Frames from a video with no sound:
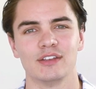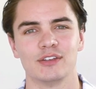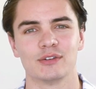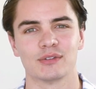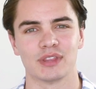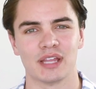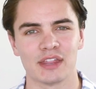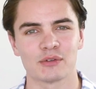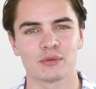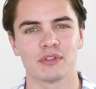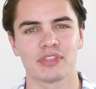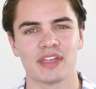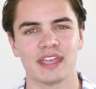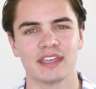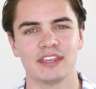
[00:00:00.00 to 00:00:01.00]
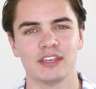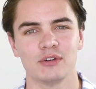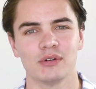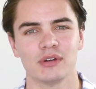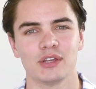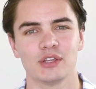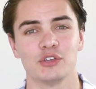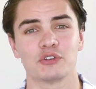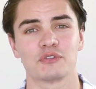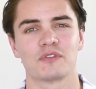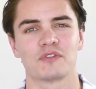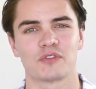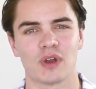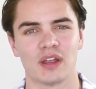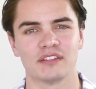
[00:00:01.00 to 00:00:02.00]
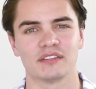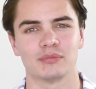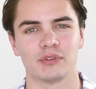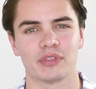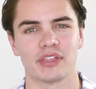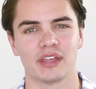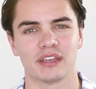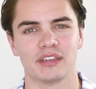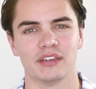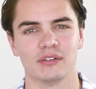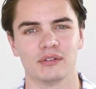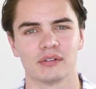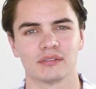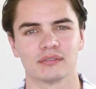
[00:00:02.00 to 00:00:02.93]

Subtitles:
Your leather will thank you, your friends will thank you.